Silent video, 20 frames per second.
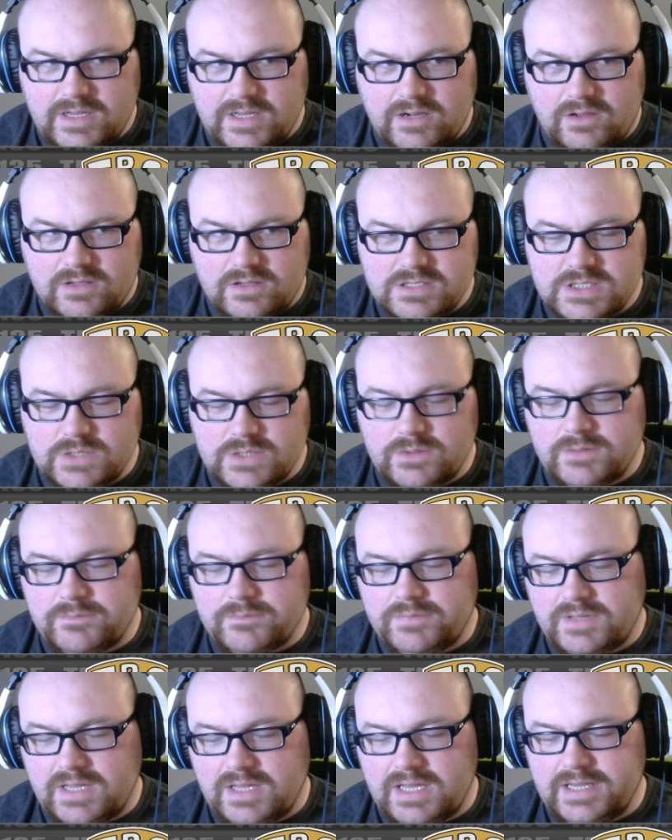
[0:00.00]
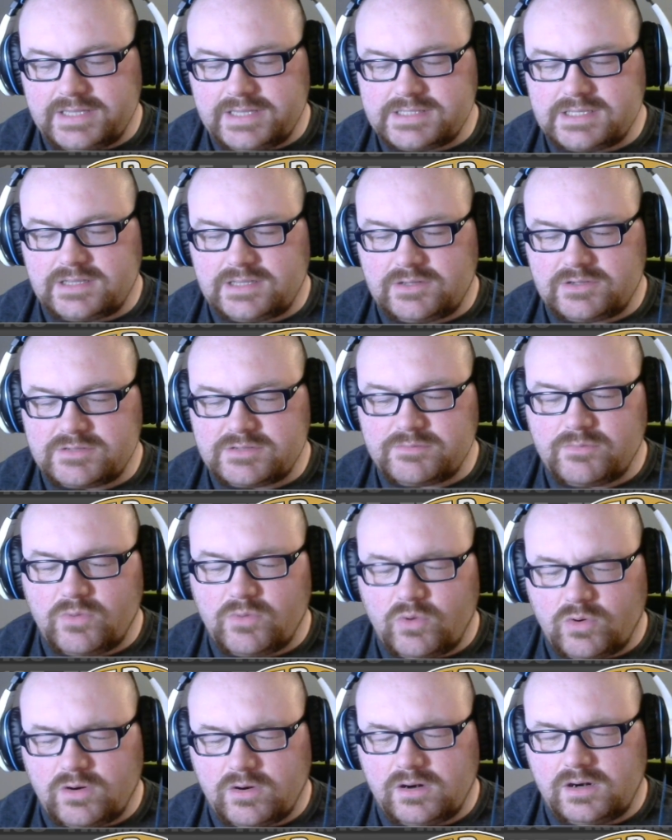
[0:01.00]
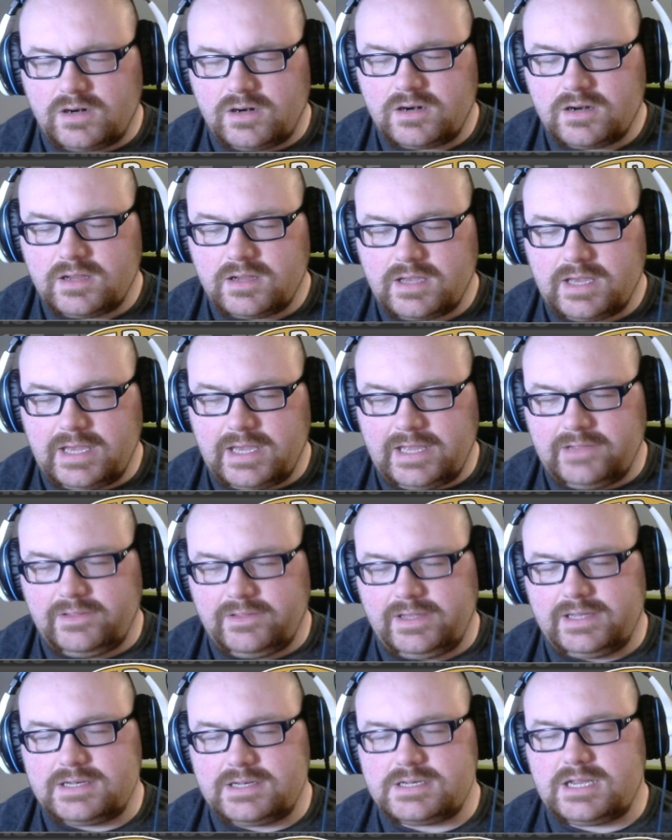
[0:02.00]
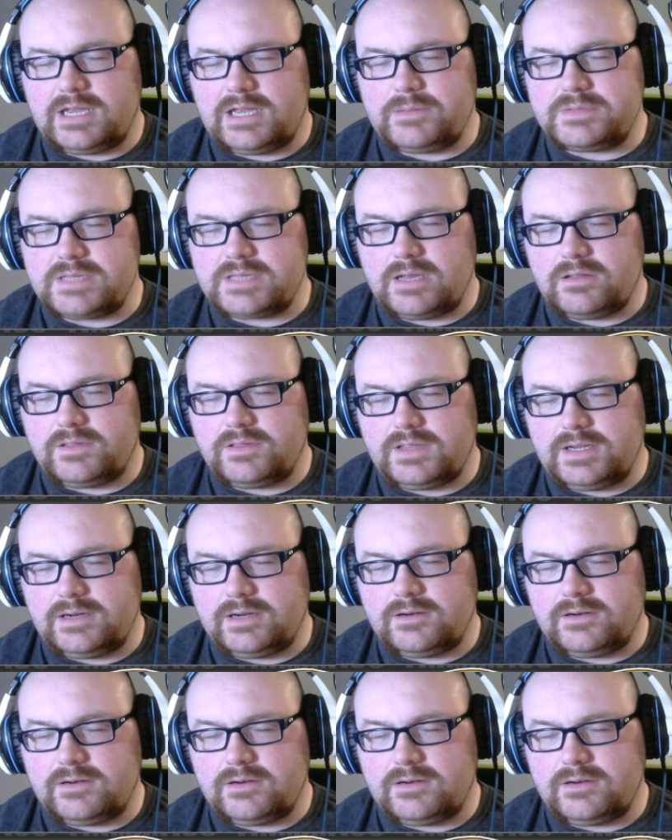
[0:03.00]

also implies that there's more alien types out there